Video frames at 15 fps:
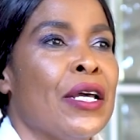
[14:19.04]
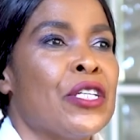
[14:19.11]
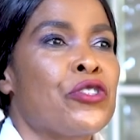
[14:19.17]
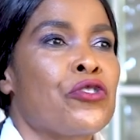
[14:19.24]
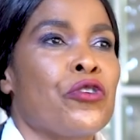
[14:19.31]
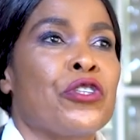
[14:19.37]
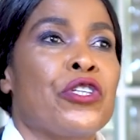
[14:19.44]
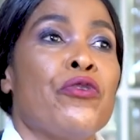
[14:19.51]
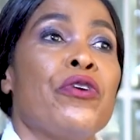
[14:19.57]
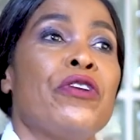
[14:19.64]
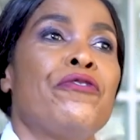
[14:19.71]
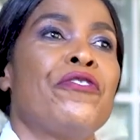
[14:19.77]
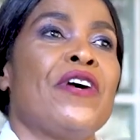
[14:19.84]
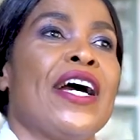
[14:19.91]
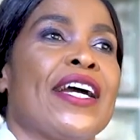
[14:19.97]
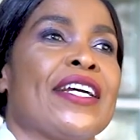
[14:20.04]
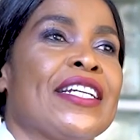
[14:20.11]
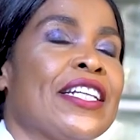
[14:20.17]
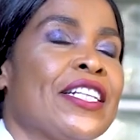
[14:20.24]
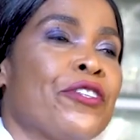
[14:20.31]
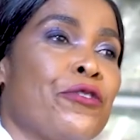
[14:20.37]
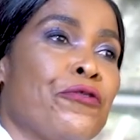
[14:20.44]
so they will fight,
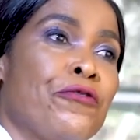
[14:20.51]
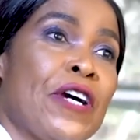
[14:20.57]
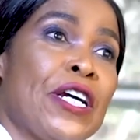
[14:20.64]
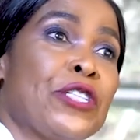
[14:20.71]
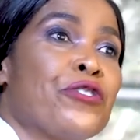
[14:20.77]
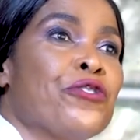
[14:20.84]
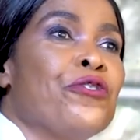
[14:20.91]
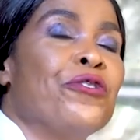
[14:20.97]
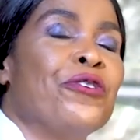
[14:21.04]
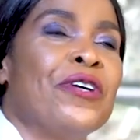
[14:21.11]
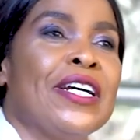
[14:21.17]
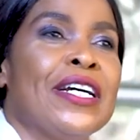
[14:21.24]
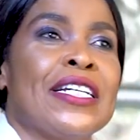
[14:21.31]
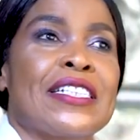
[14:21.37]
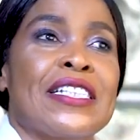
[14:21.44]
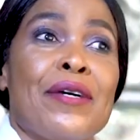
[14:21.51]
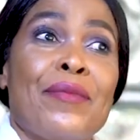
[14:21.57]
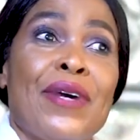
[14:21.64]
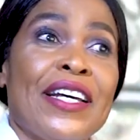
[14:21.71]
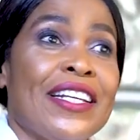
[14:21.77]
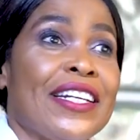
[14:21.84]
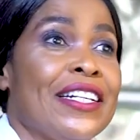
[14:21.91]
and they will fight you.
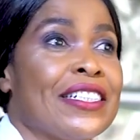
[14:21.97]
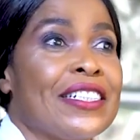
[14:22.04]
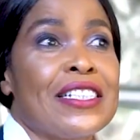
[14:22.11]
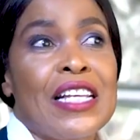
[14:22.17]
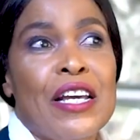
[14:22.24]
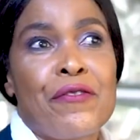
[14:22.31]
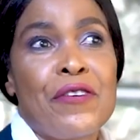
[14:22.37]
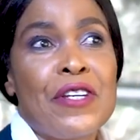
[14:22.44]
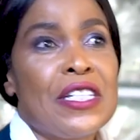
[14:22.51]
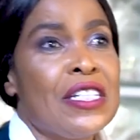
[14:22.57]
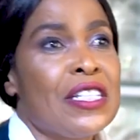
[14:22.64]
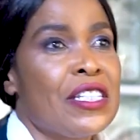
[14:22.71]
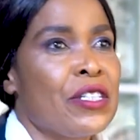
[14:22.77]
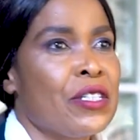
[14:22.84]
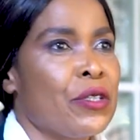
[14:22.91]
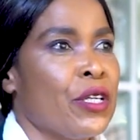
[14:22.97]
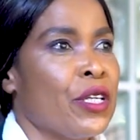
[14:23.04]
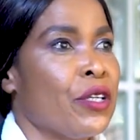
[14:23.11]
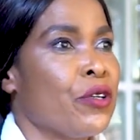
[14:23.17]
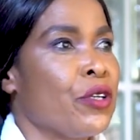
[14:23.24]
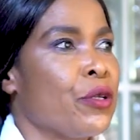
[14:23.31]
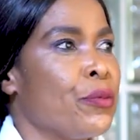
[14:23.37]
Some other nurses are facing
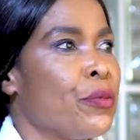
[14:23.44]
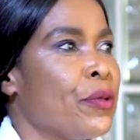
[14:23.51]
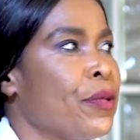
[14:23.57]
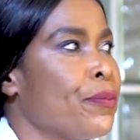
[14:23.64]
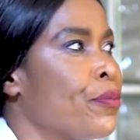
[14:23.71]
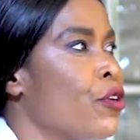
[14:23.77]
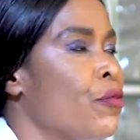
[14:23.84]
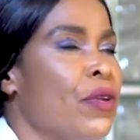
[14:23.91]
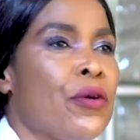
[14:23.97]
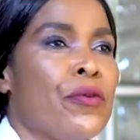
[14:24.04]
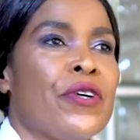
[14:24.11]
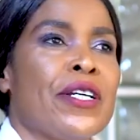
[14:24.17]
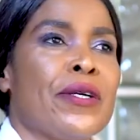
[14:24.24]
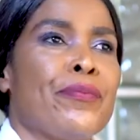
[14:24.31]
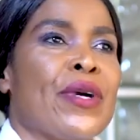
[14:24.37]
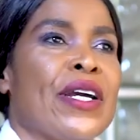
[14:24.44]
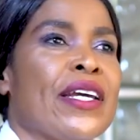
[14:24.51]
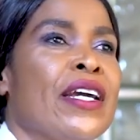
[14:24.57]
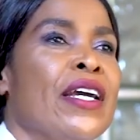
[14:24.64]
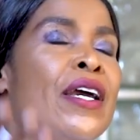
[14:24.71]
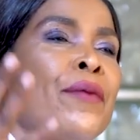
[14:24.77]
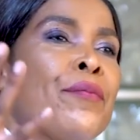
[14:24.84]
a problem whereby
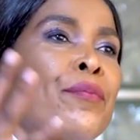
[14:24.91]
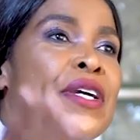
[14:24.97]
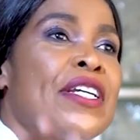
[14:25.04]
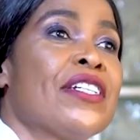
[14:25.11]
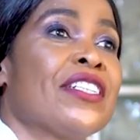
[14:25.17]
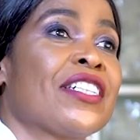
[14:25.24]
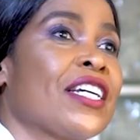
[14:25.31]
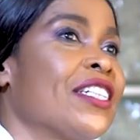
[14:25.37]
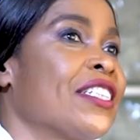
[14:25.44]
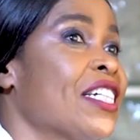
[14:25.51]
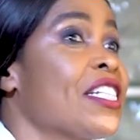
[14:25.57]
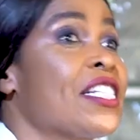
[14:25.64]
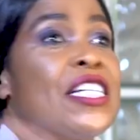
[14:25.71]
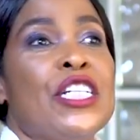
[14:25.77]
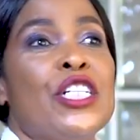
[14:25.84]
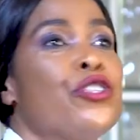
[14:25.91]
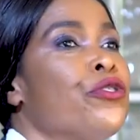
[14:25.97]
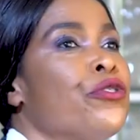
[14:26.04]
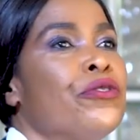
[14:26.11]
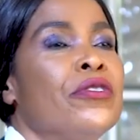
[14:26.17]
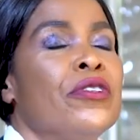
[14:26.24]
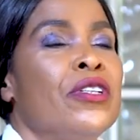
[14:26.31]
patient can just hit
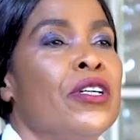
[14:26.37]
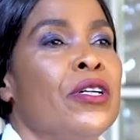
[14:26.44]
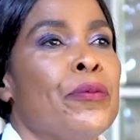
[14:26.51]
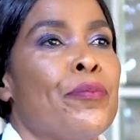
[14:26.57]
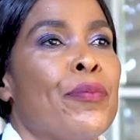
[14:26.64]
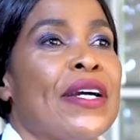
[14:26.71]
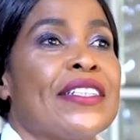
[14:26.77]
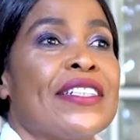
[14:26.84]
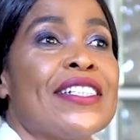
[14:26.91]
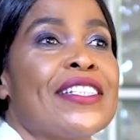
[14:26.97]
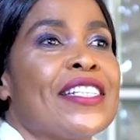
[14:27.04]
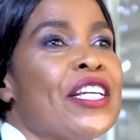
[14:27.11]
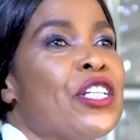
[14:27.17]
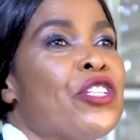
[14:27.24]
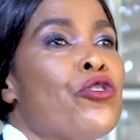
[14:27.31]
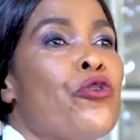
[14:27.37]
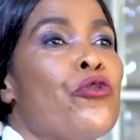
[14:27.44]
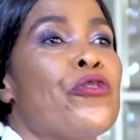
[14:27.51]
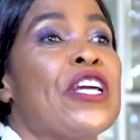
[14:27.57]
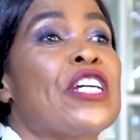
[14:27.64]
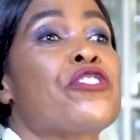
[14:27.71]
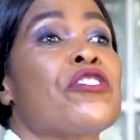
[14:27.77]
you by just saying, no,
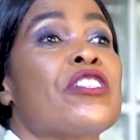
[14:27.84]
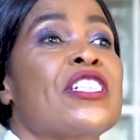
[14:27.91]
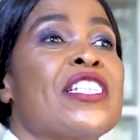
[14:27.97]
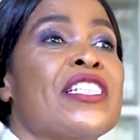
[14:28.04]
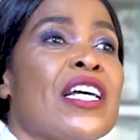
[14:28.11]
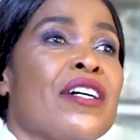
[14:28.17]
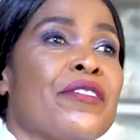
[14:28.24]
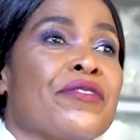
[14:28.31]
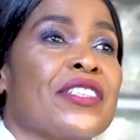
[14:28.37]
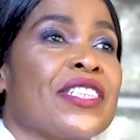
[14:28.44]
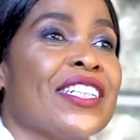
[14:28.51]
we are short-staffed.